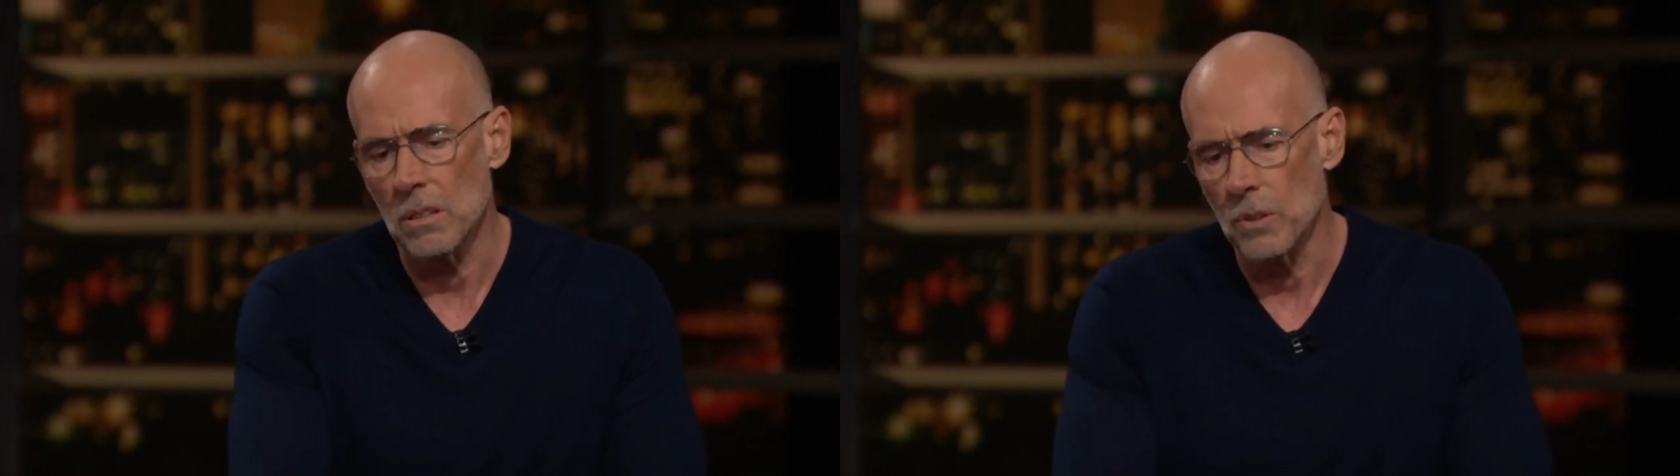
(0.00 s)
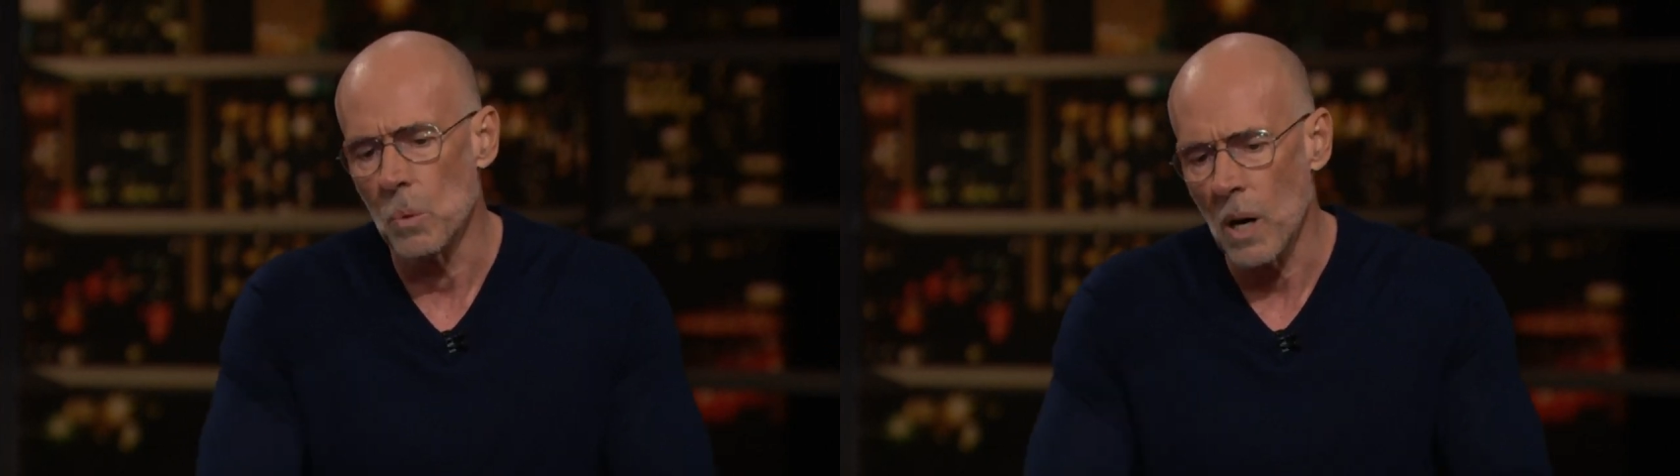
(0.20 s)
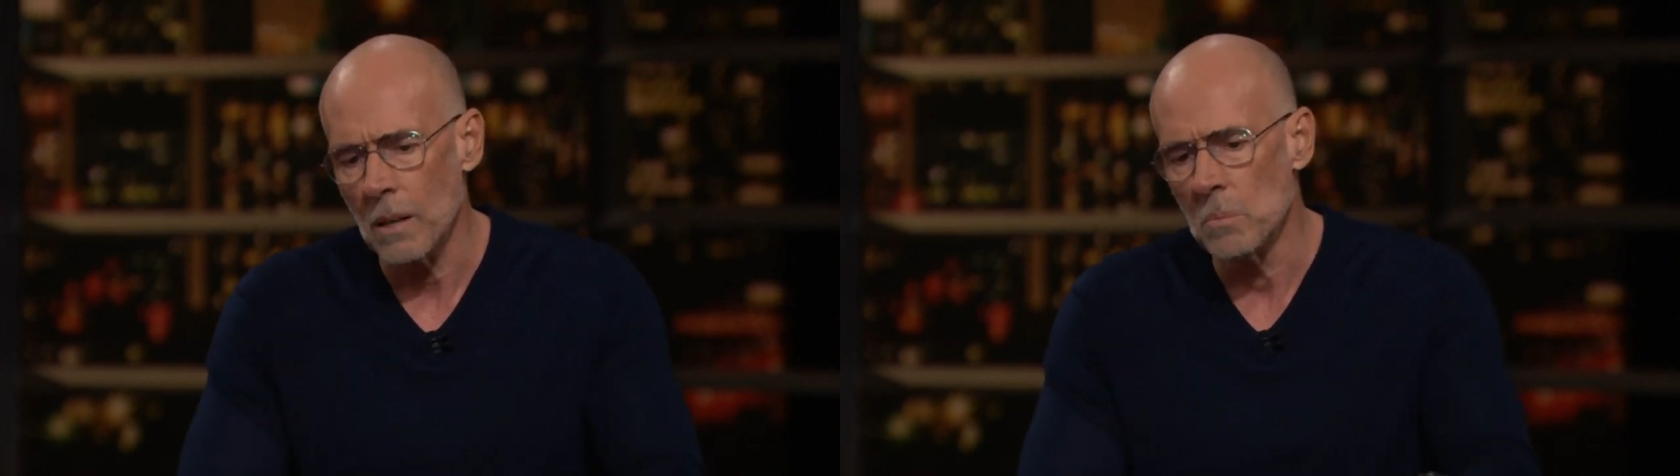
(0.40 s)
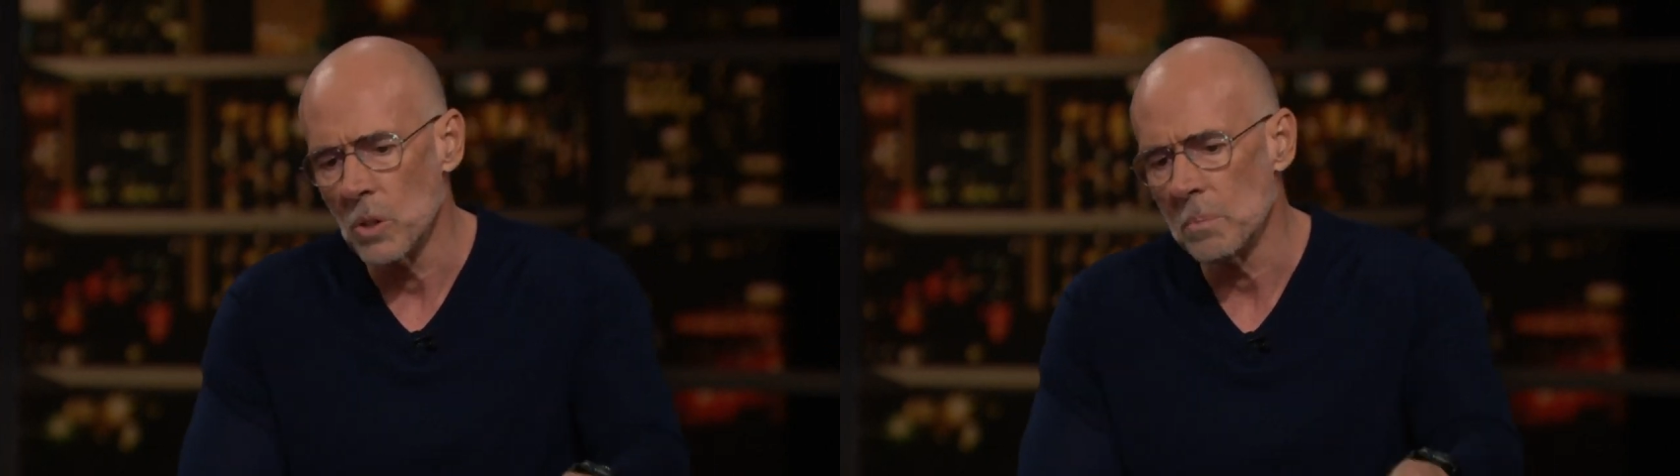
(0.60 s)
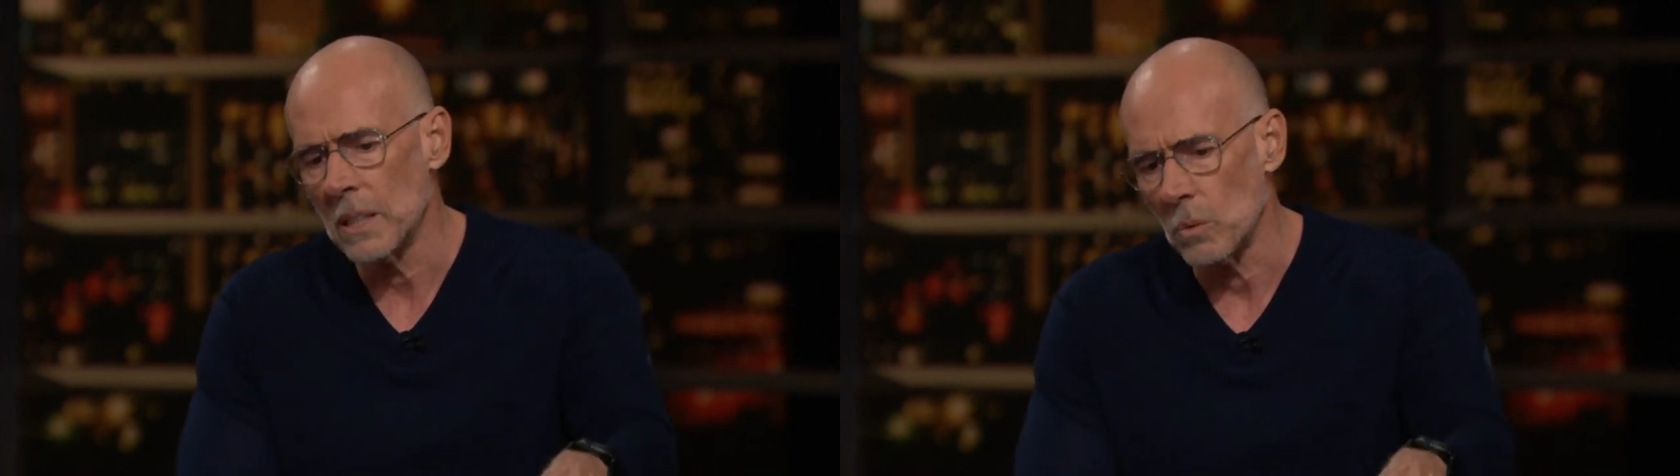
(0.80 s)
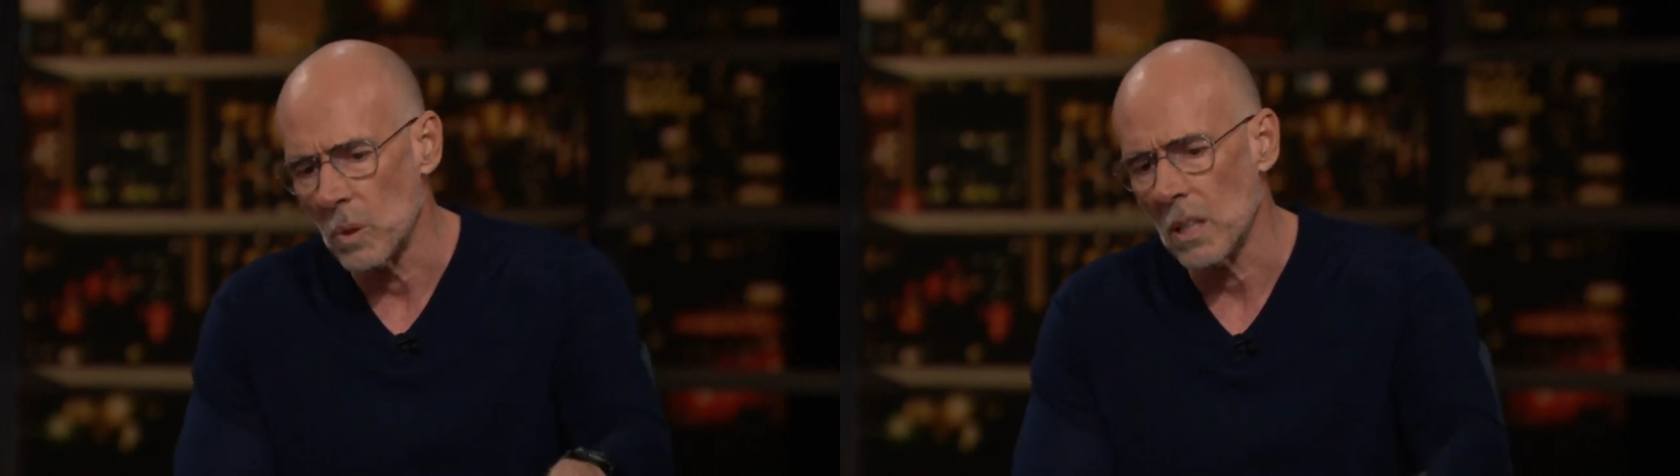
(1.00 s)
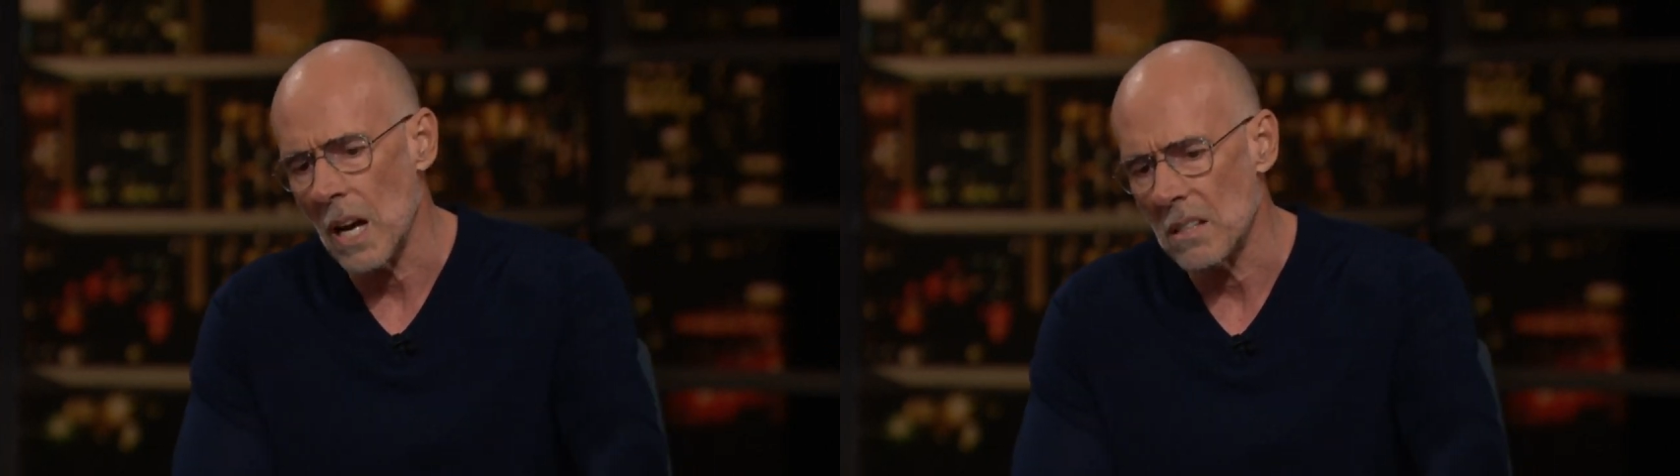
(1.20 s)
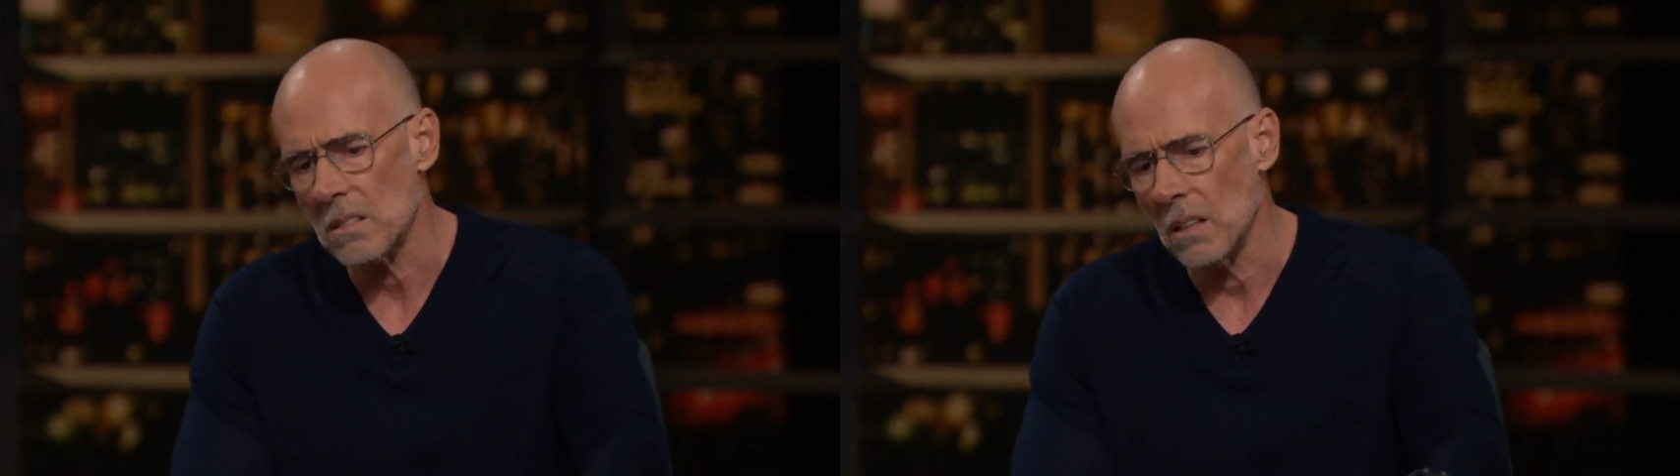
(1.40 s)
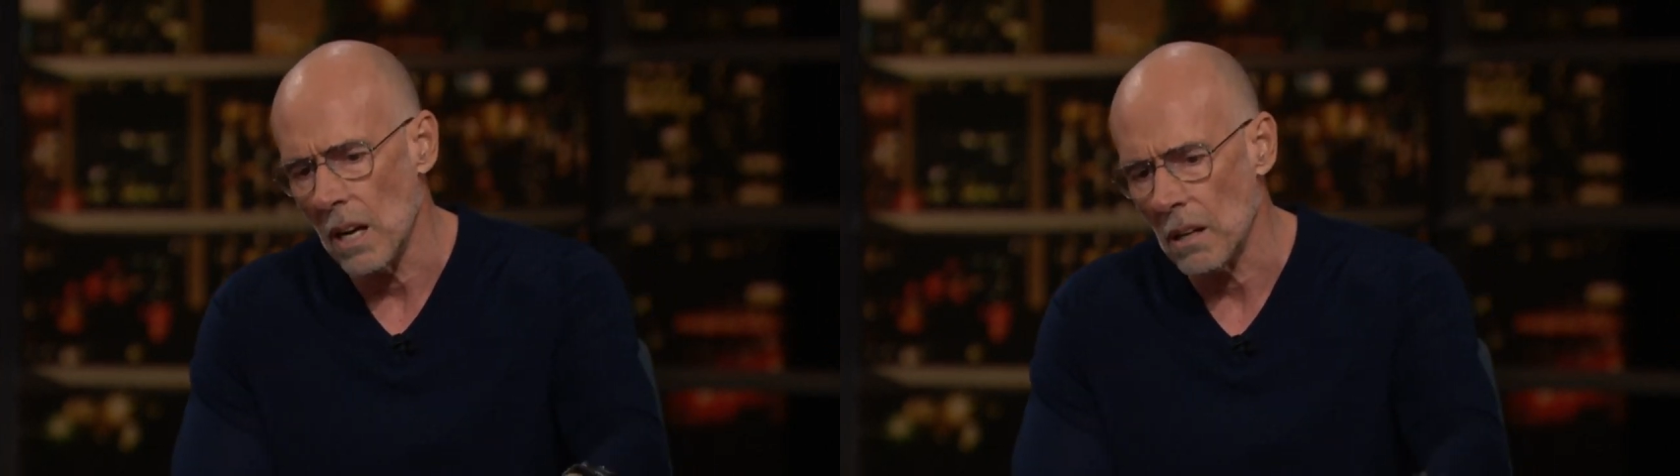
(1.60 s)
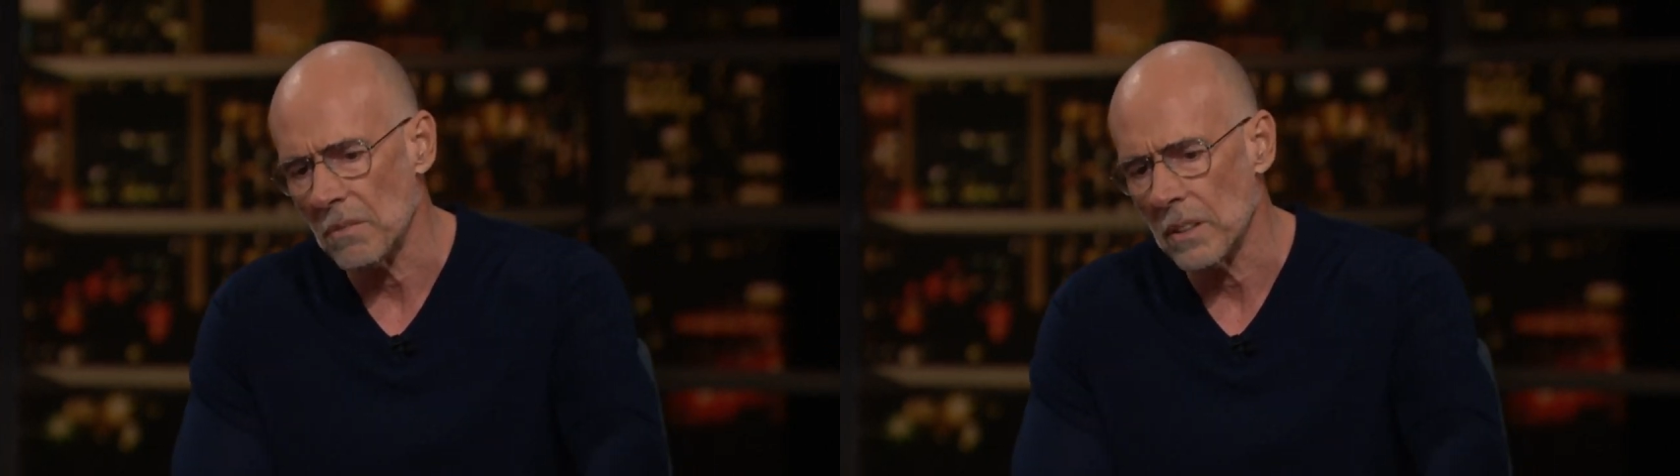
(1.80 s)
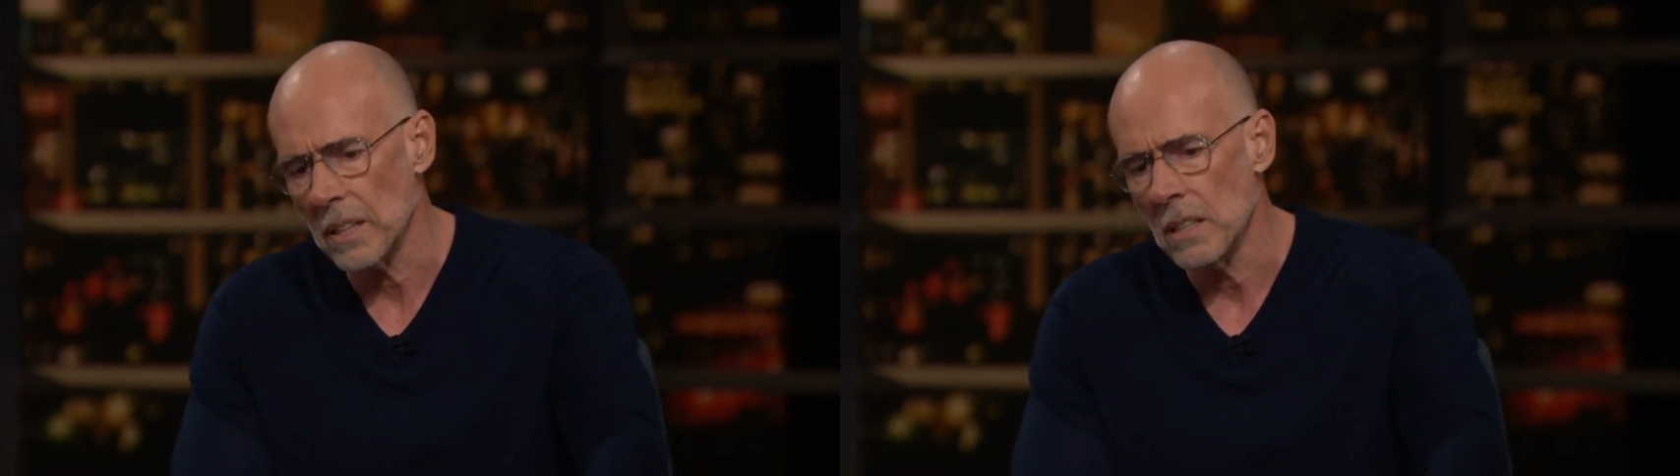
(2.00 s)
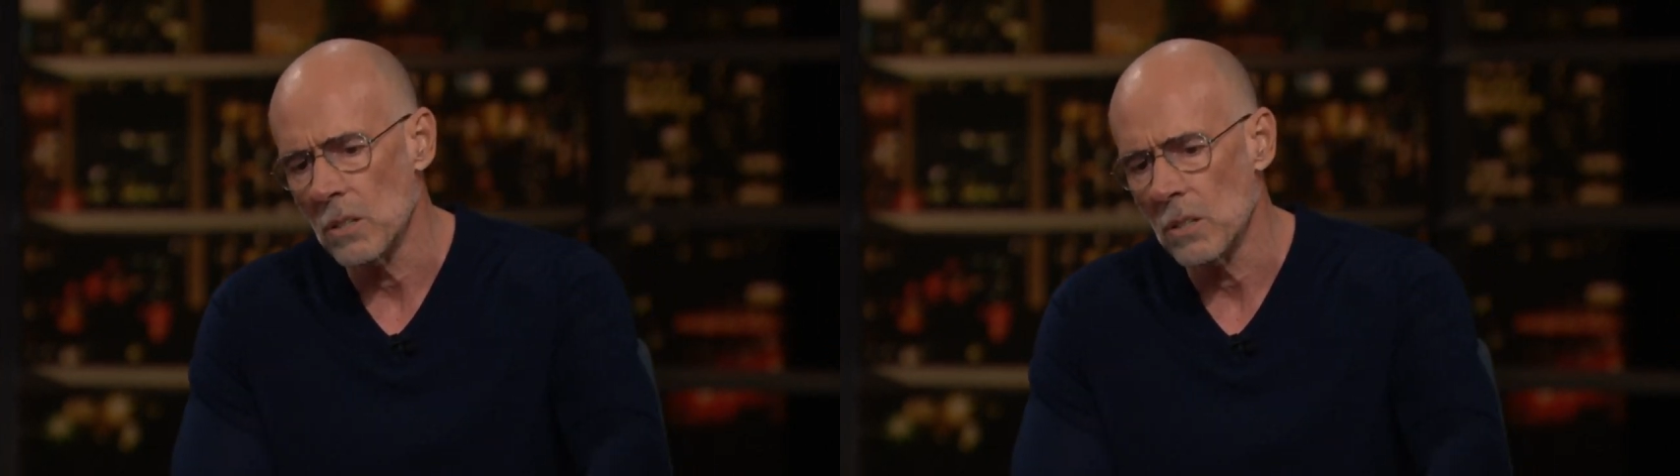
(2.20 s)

If you want a movement, realize that every